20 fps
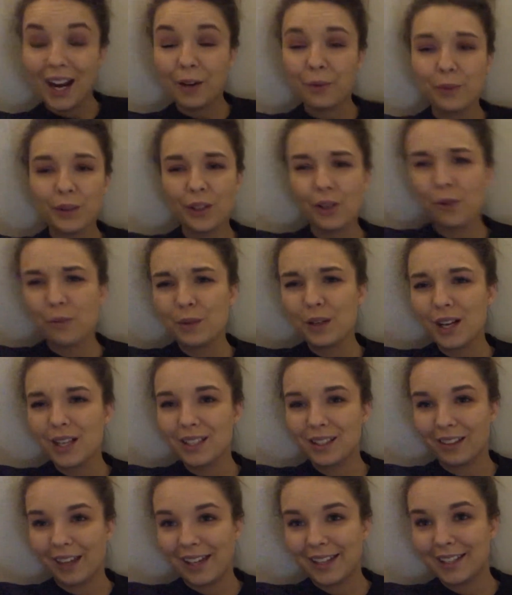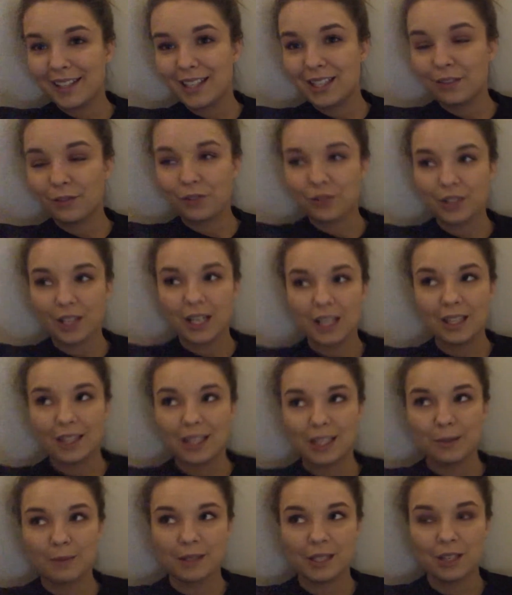I really hope you guys like these. If there's
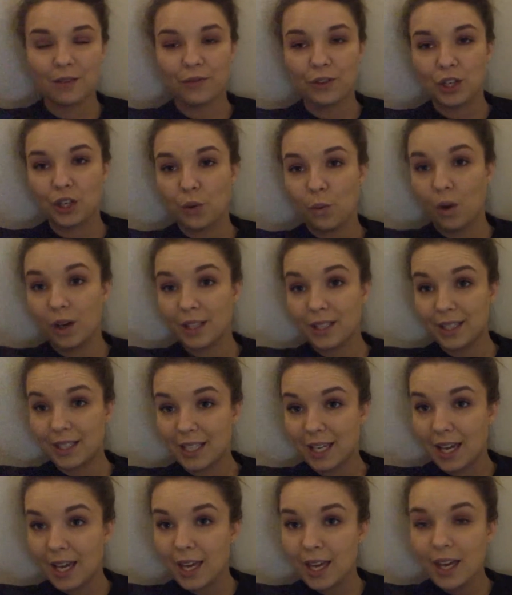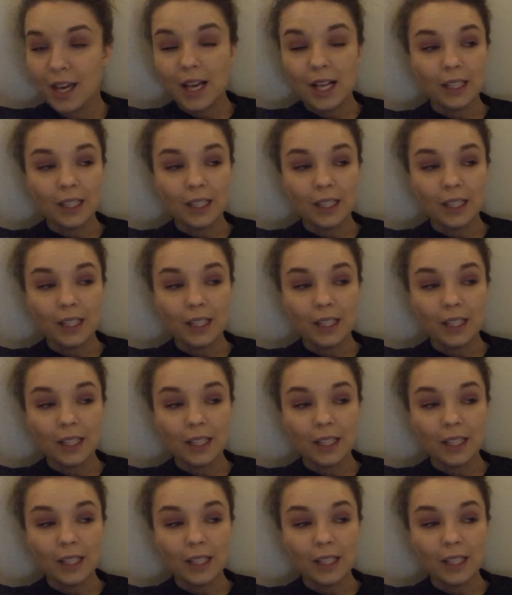anything specific you want to see,